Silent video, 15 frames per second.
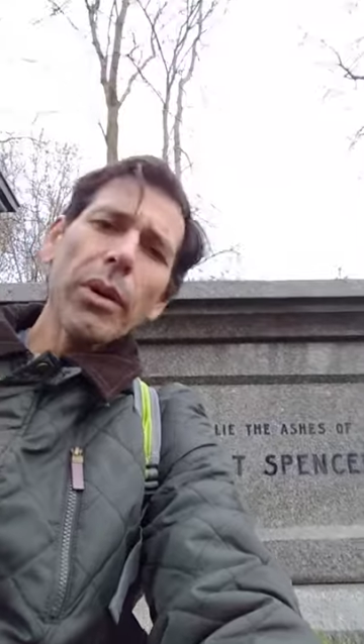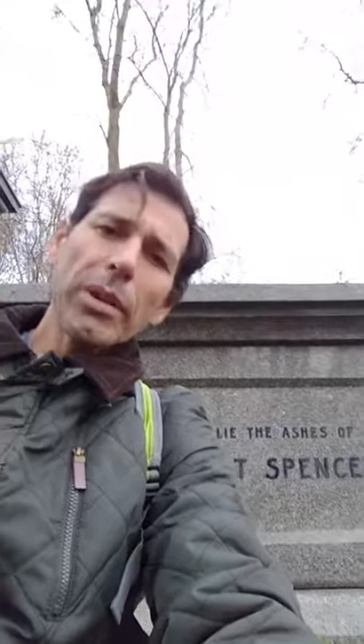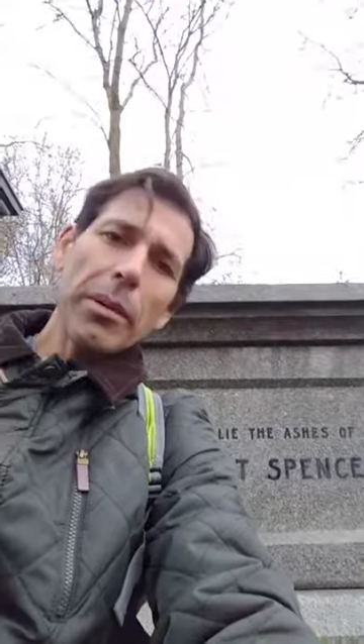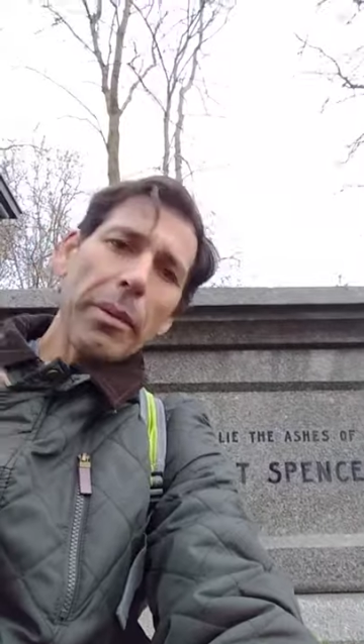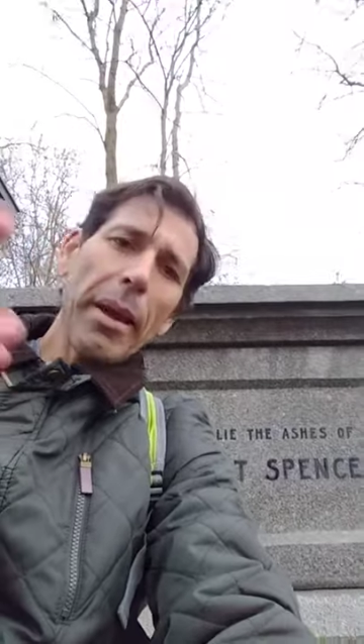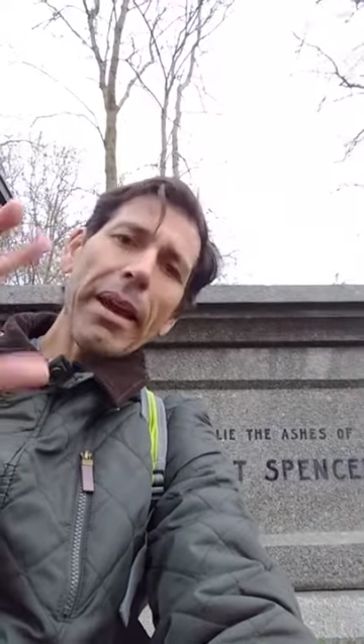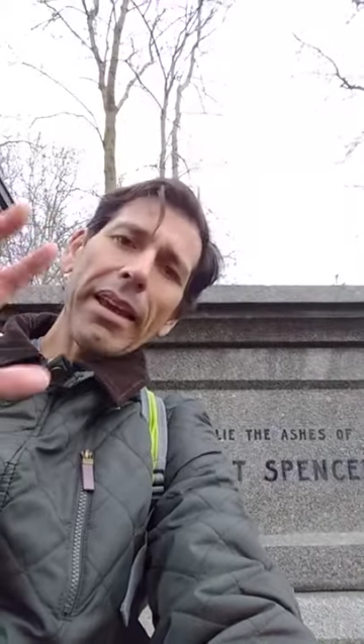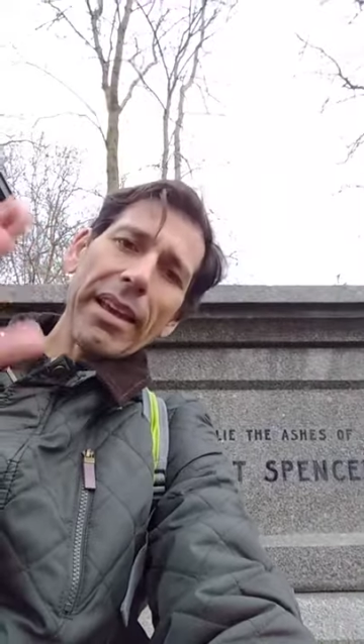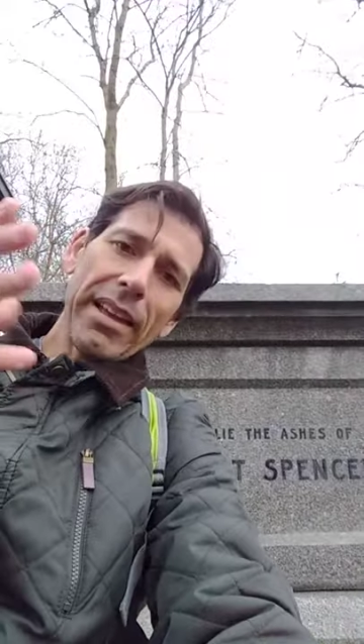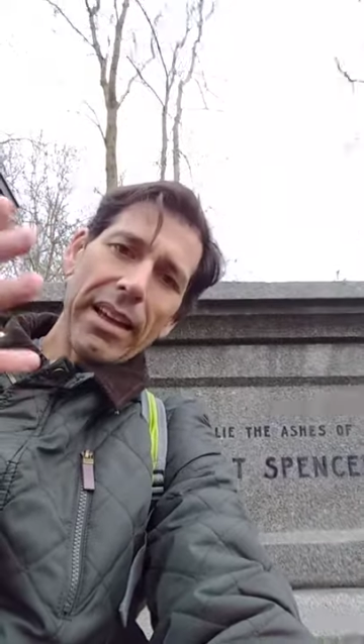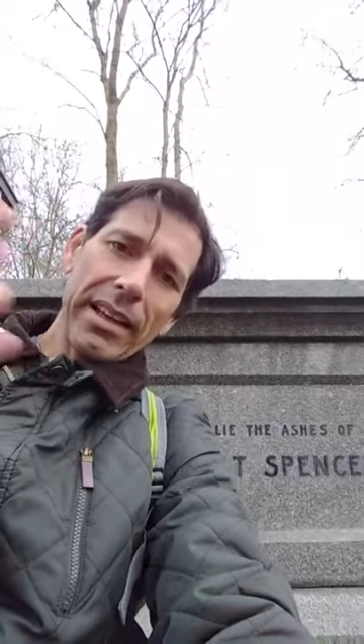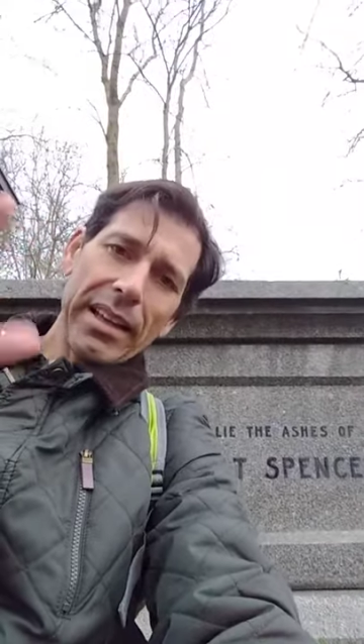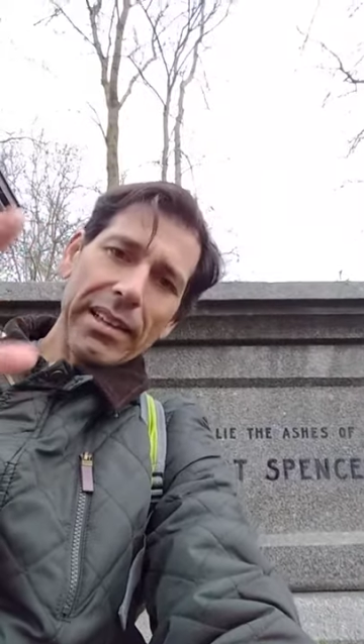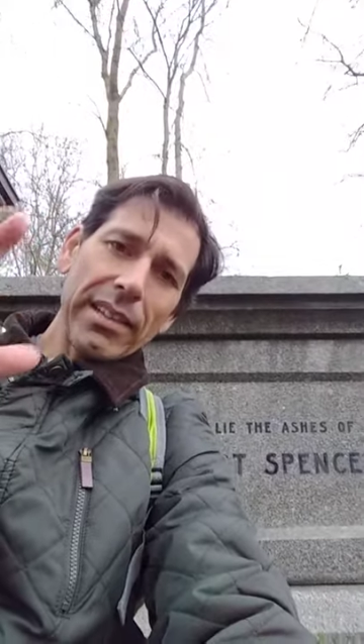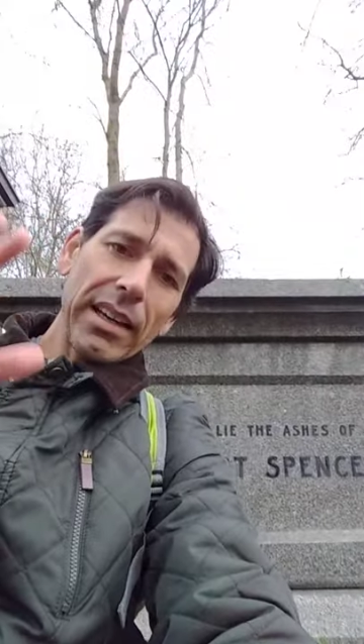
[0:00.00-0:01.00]
does,
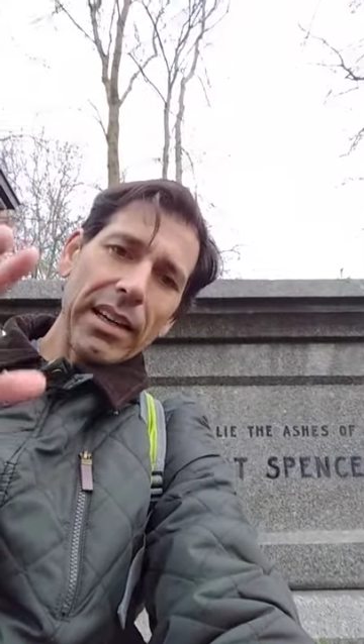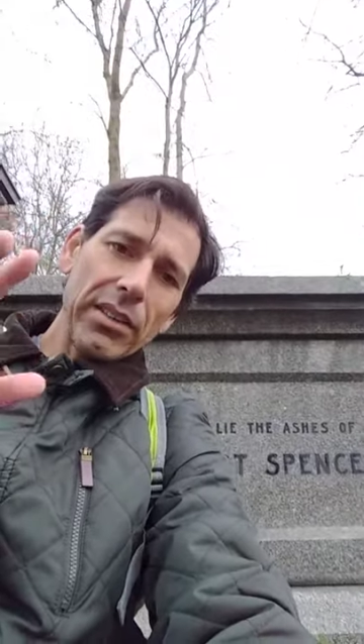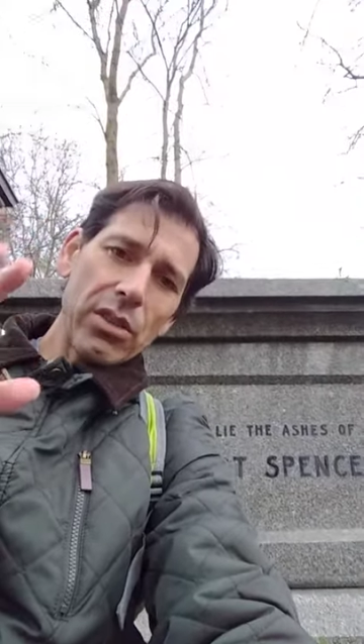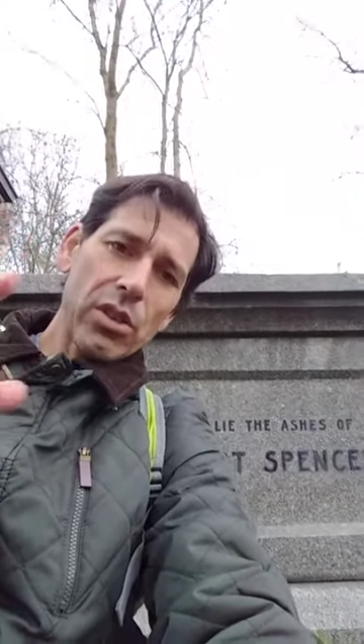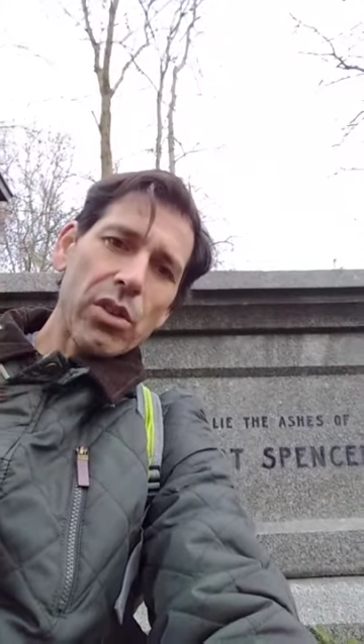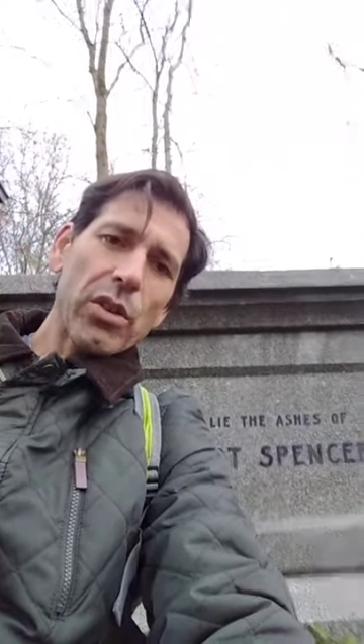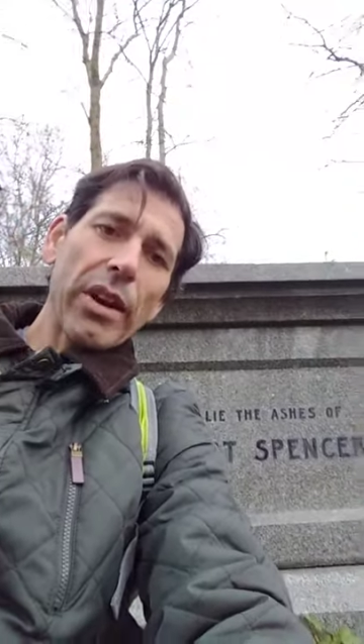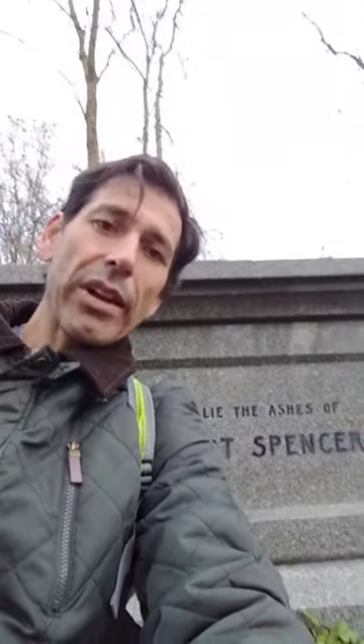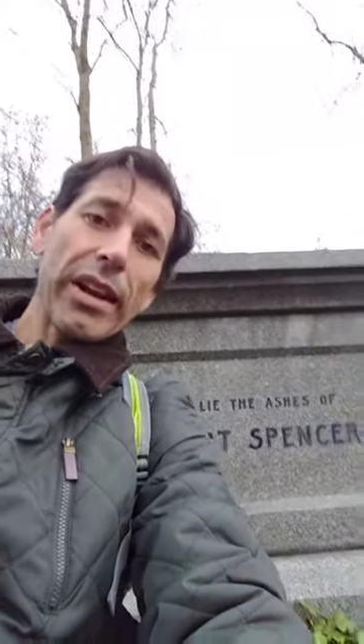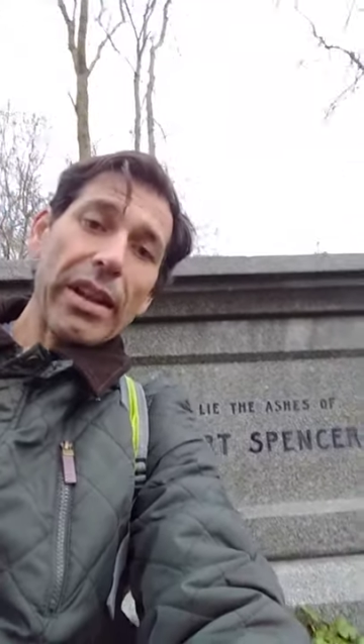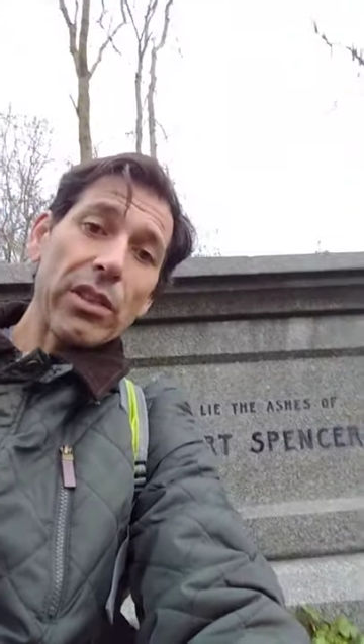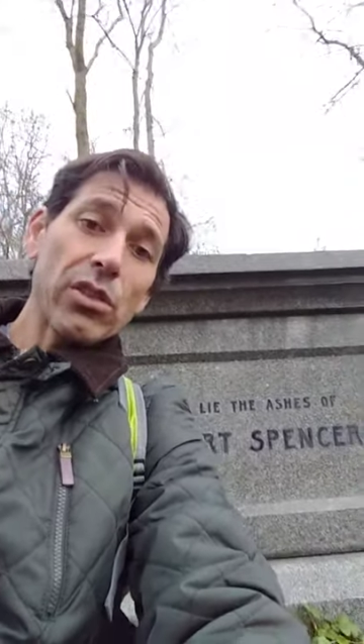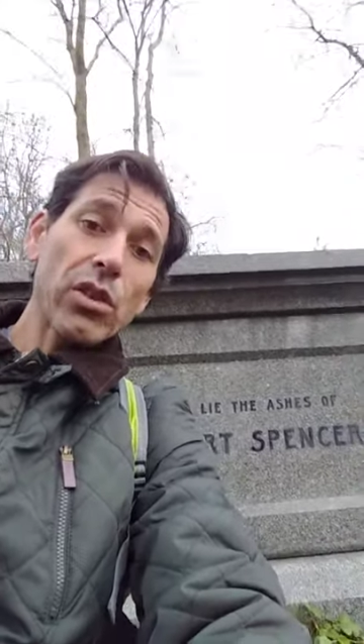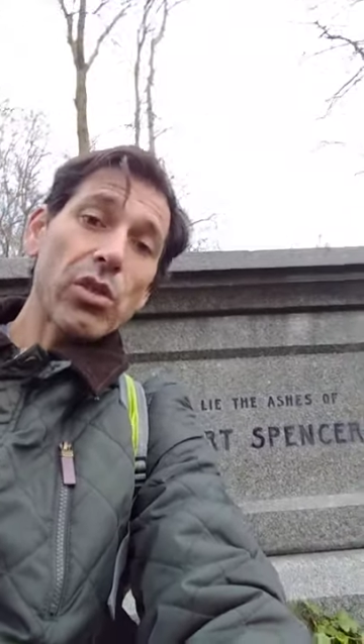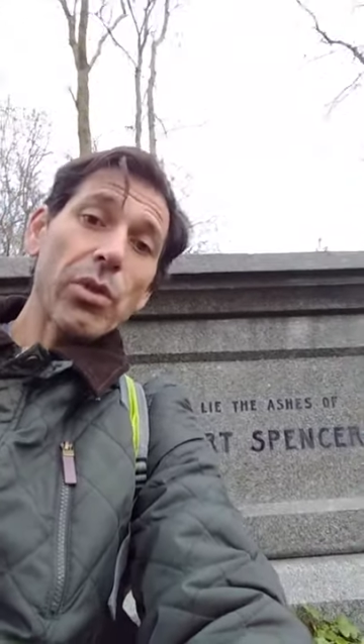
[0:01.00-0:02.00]
you know, you can see
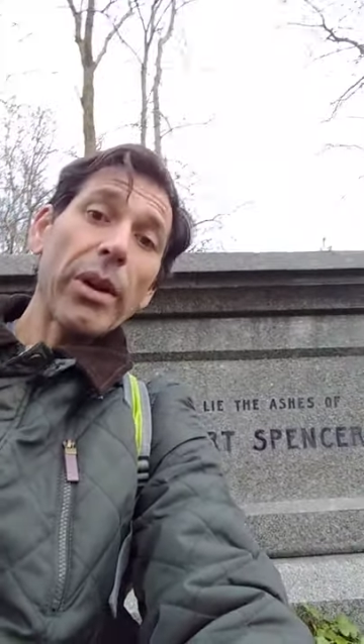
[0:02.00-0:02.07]
how